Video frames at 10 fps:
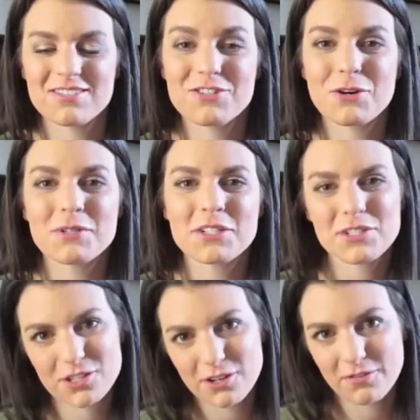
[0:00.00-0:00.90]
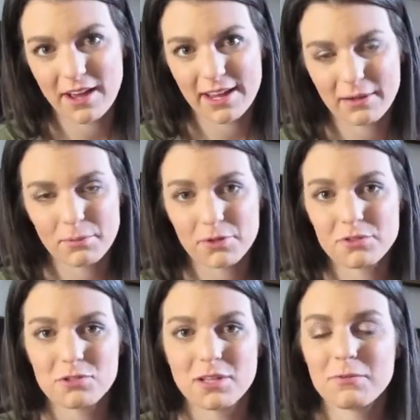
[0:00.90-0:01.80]
DONA certifying
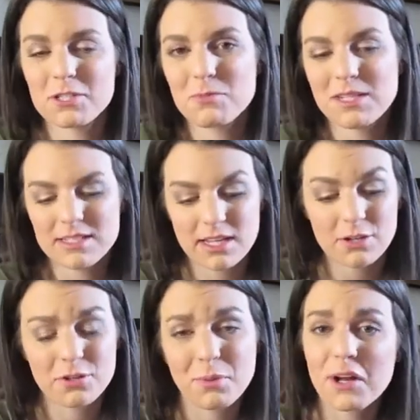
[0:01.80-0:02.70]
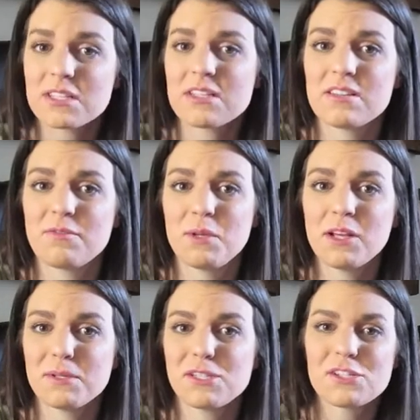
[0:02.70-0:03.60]
birth doula, which means that you're in the process of
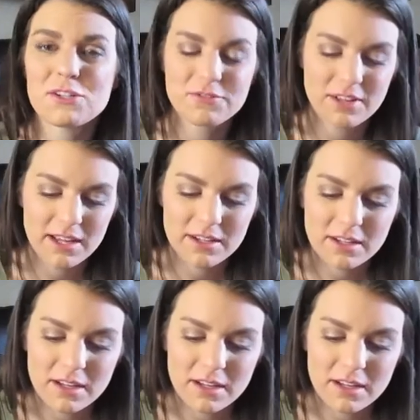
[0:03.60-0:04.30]
becoming certified.